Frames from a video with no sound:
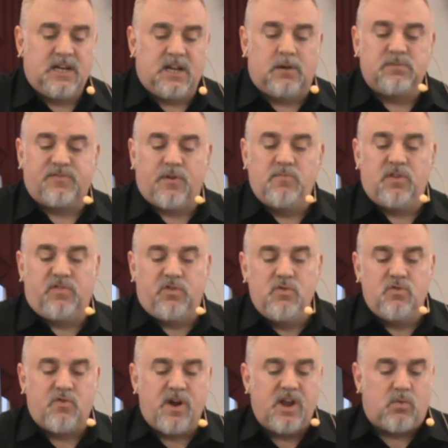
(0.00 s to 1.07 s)
comes from the
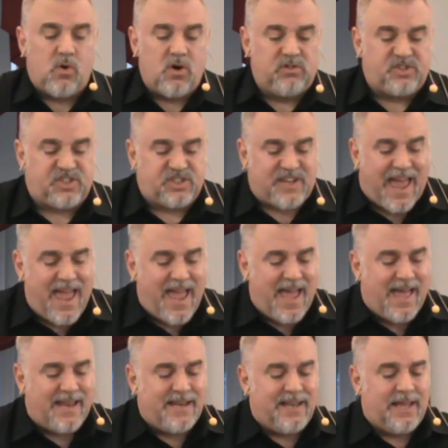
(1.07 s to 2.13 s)
two Greek words
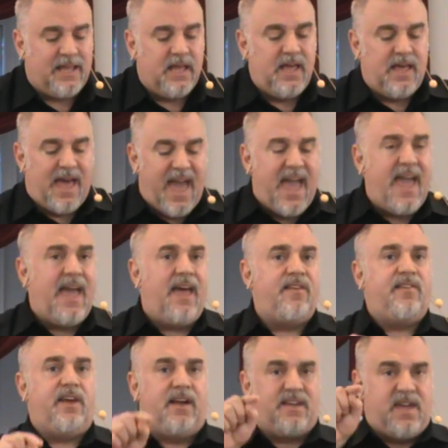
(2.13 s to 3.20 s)
stand
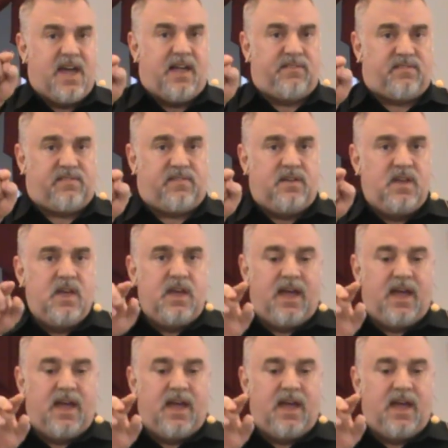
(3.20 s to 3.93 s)
and against.